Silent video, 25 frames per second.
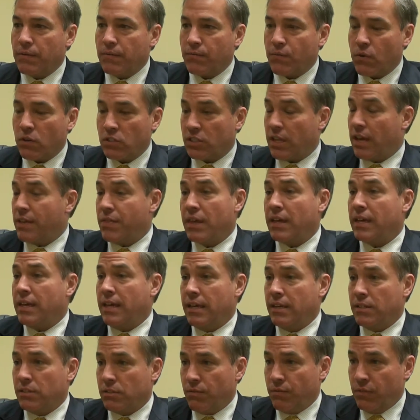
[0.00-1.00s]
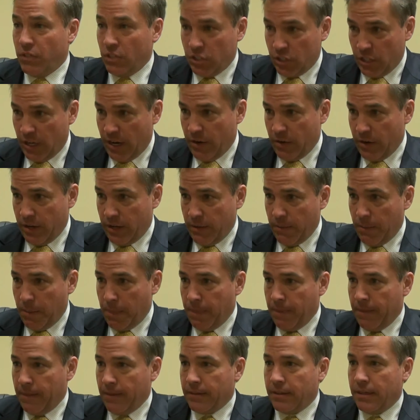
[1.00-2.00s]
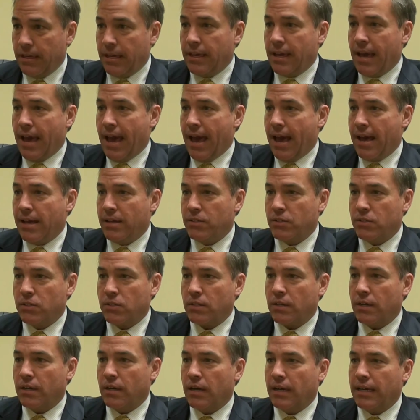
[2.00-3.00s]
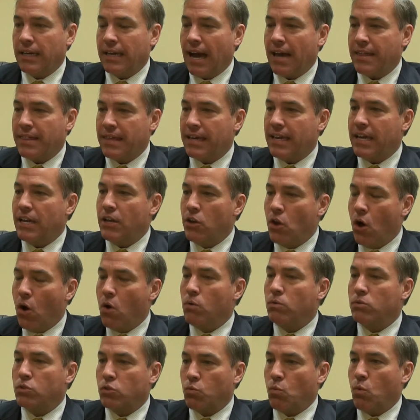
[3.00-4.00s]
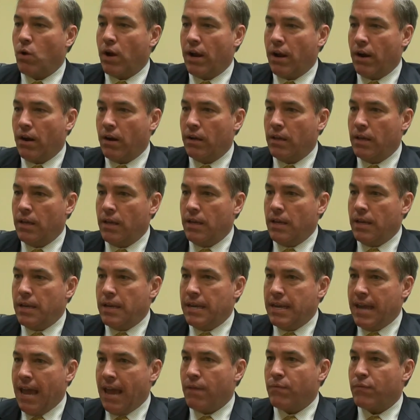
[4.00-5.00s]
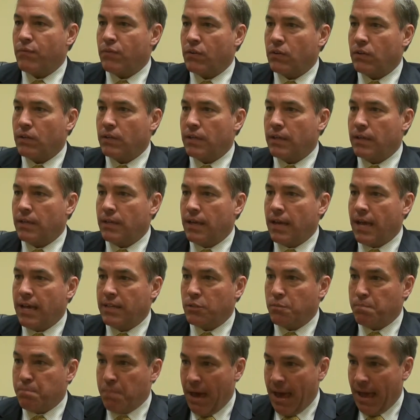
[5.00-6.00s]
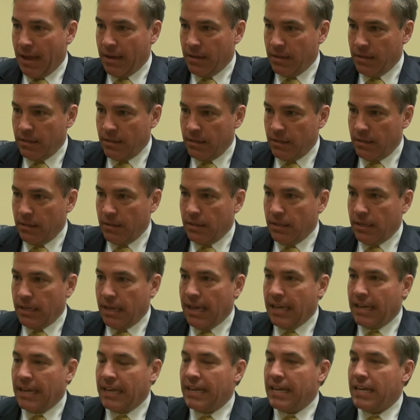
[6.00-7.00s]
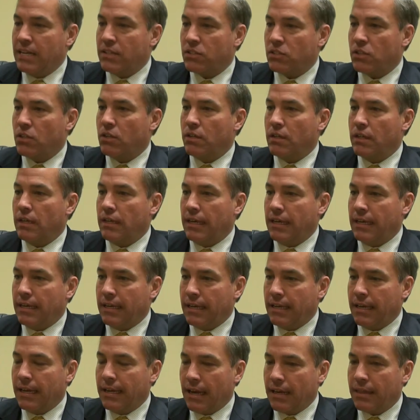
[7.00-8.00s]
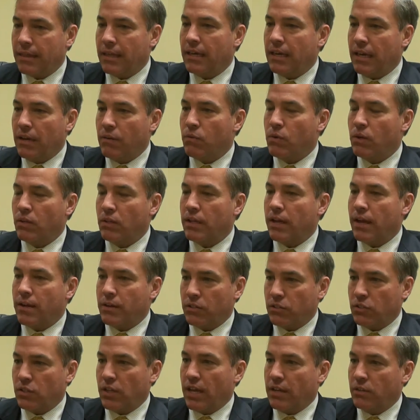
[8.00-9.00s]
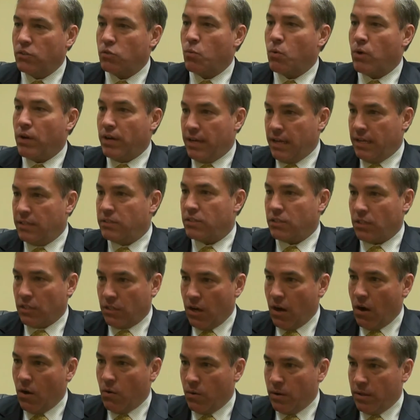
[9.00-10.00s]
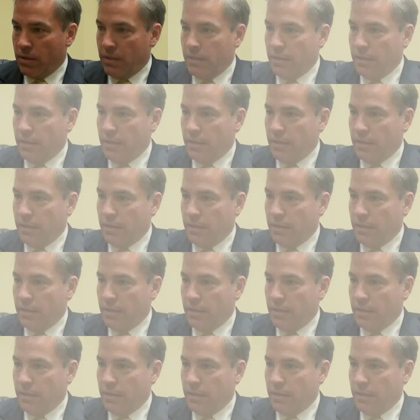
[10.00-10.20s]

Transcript: First, I think he is a visionary. I think he knows where NAIFA has been, and I think he really understands where it needs to go.